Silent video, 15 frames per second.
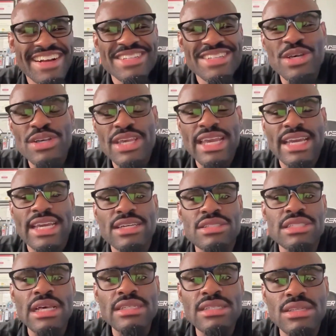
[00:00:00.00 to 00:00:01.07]
so yeah, can you
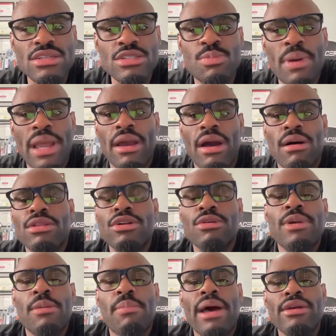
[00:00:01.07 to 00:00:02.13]
tell us a little
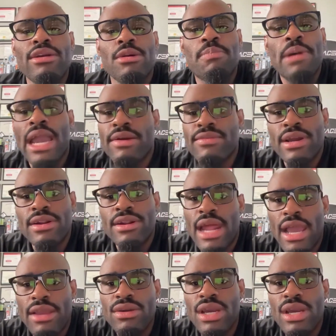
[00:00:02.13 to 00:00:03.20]
bit about your background and
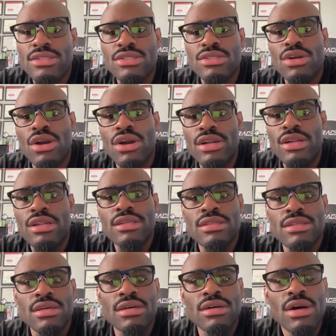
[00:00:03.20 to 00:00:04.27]
how you got started in
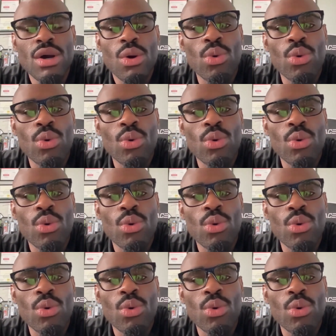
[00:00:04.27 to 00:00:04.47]
the